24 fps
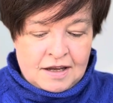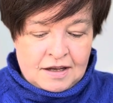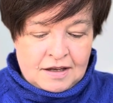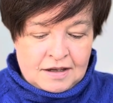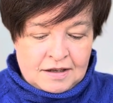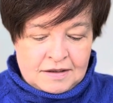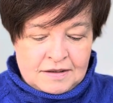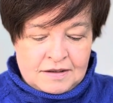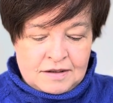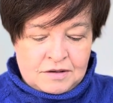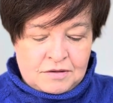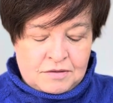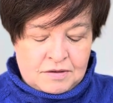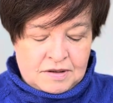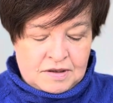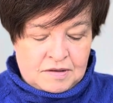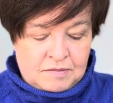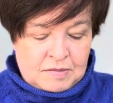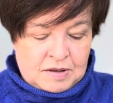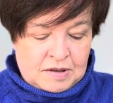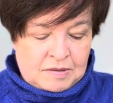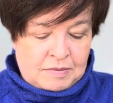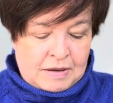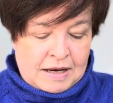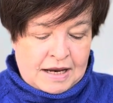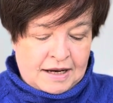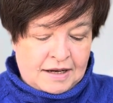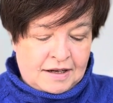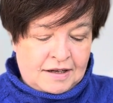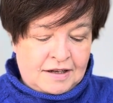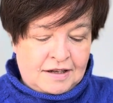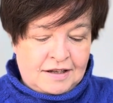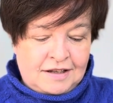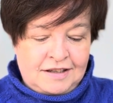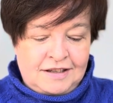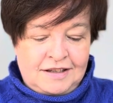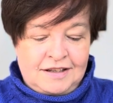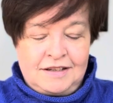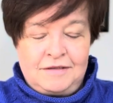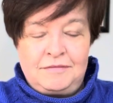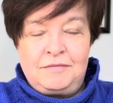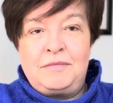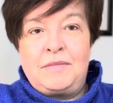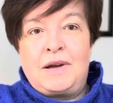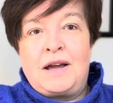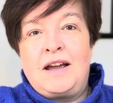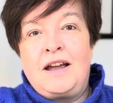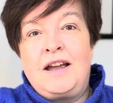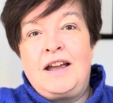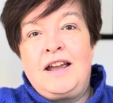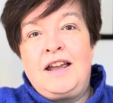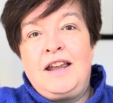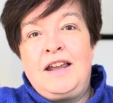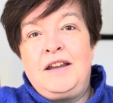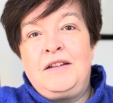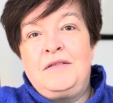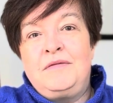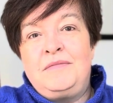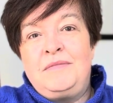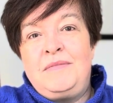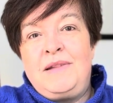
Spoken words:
It's a Christmas blanket by